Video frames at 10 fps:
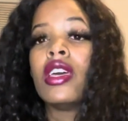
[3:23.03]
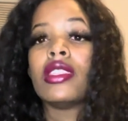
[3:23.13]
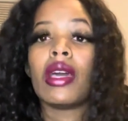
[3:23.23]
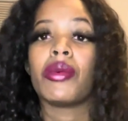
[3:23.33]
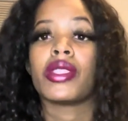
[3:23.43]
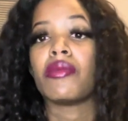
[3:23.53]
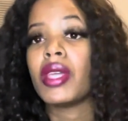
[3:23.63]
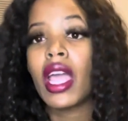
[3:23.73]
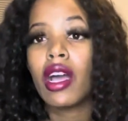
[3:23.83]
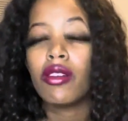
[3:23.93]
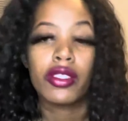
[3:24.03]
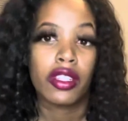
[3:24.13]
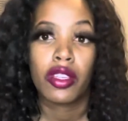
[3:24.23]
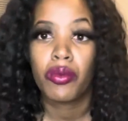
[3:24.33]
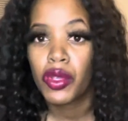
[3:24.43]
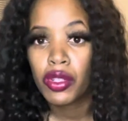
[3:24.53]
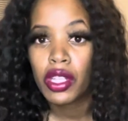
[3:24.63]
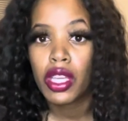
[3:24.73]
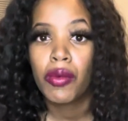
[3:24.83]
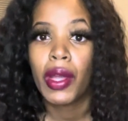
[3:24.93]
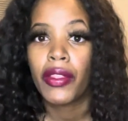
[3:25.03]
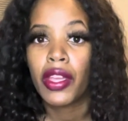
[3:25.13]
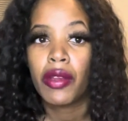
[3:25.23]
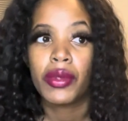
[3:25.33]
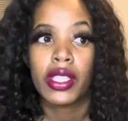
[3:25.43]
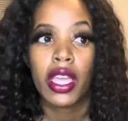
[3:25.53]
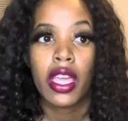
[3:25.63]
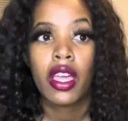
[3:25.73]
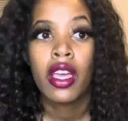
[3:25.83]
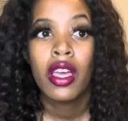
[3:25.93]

that would send me out into the community, whether it was like